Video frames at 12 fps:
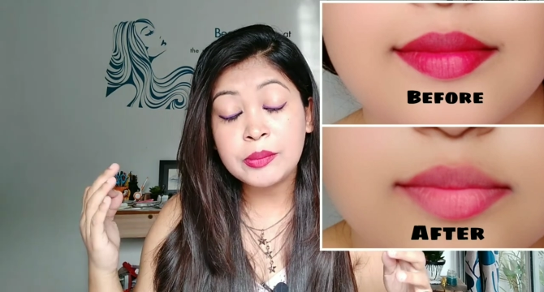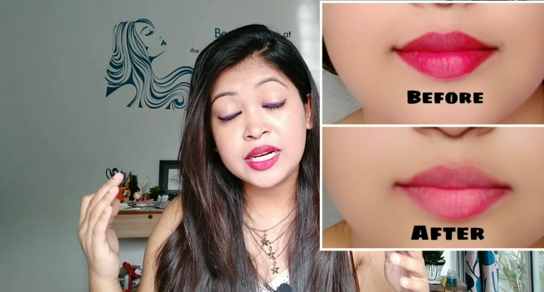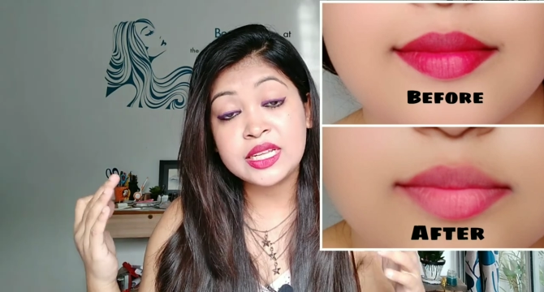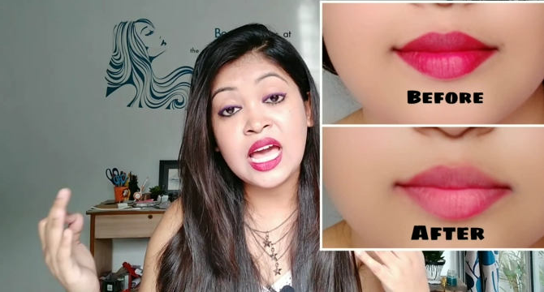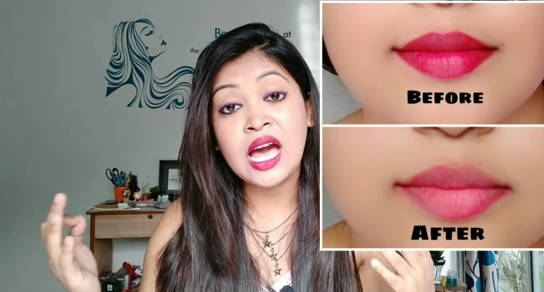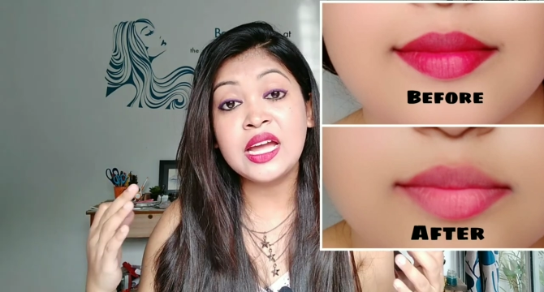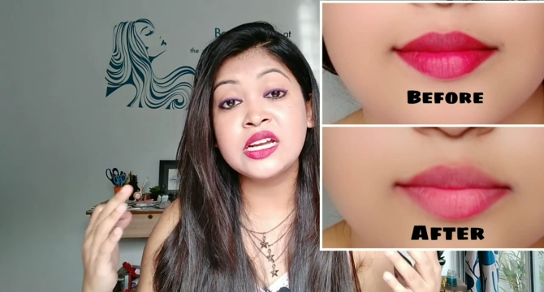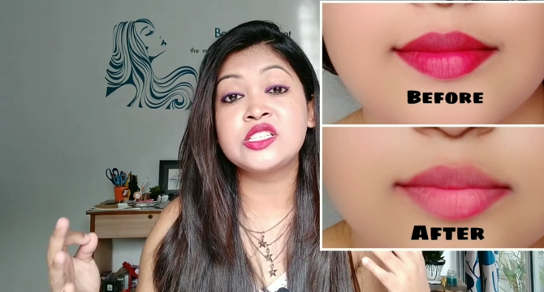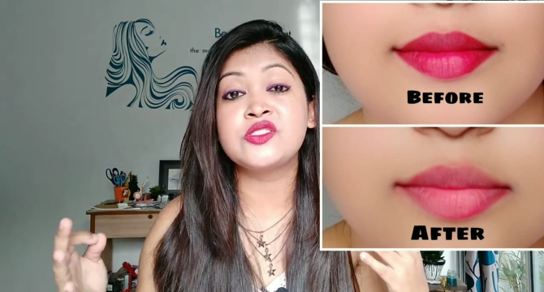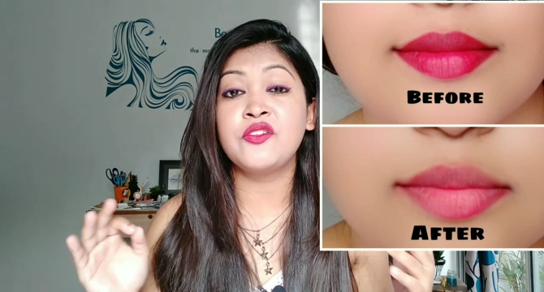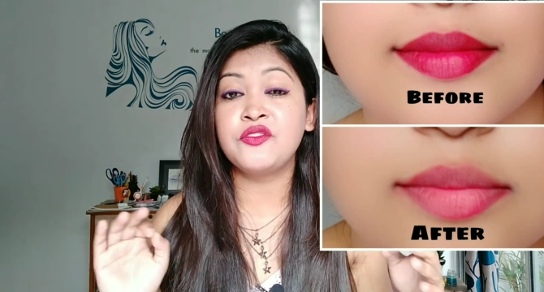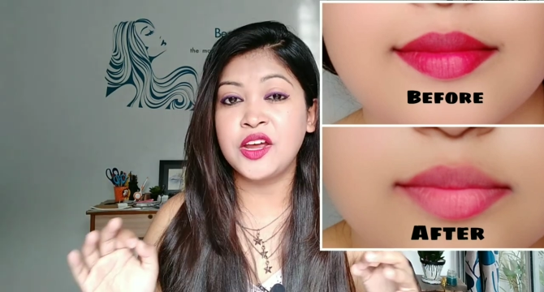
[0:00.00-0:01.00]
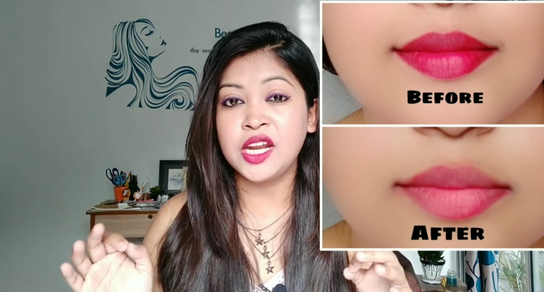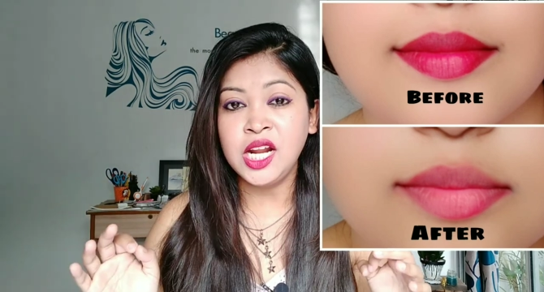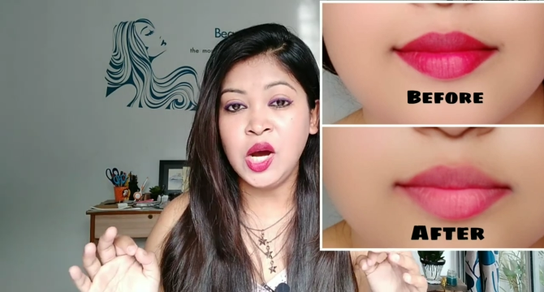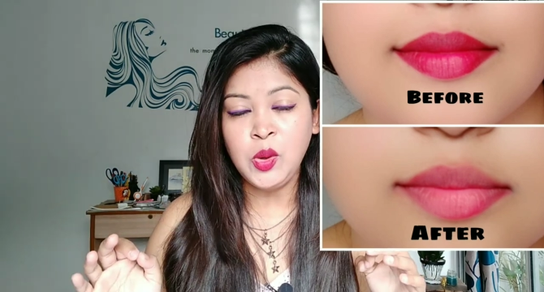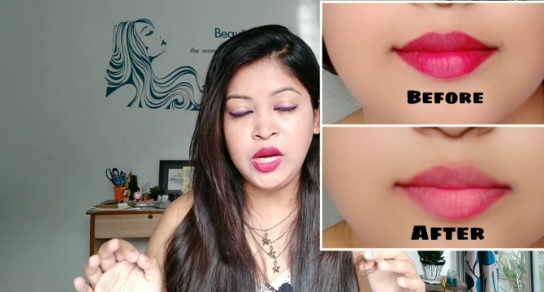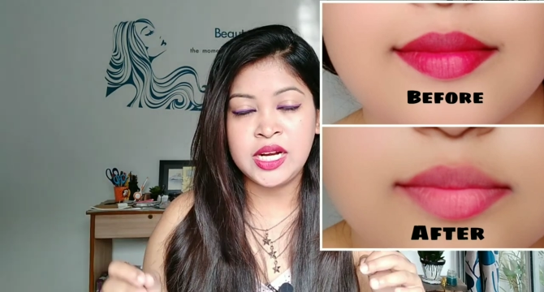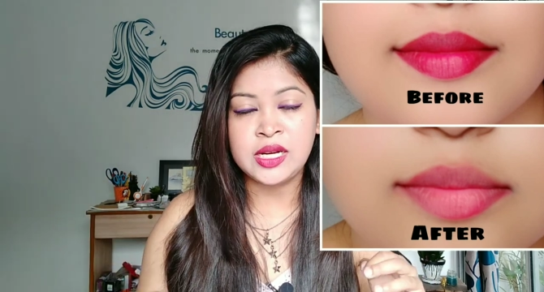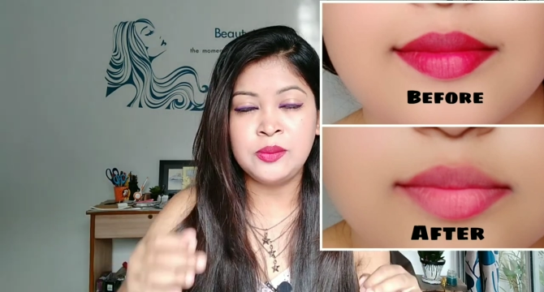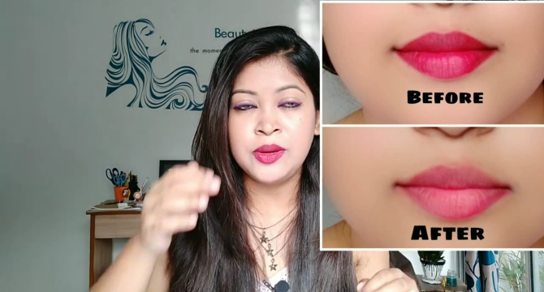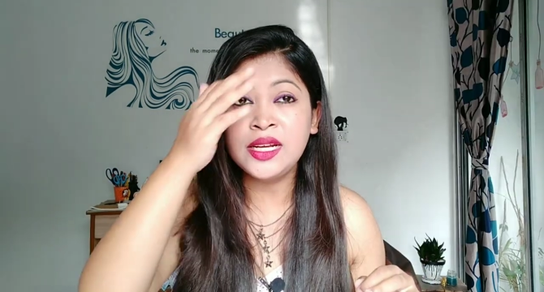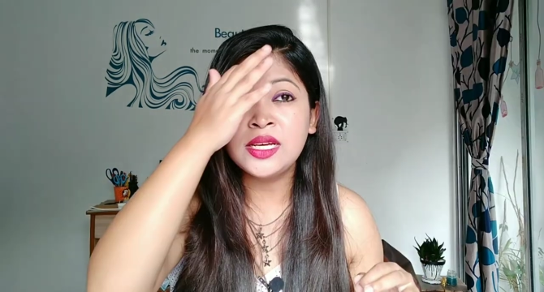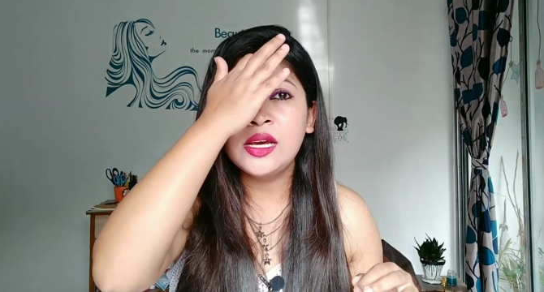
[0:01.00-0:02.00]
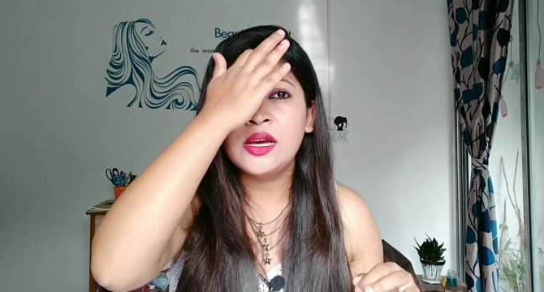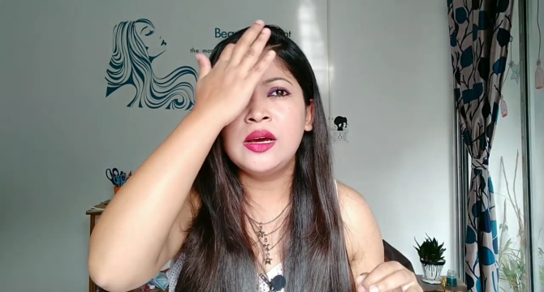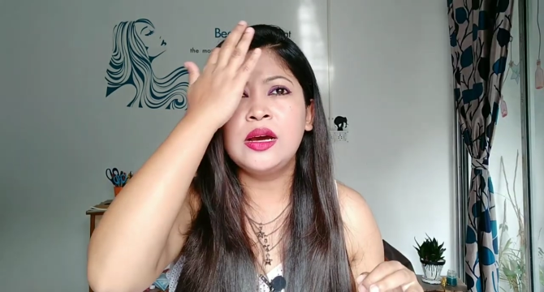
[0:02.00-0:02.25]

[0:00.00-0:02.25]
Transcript: but yeah, it's faded out little bit.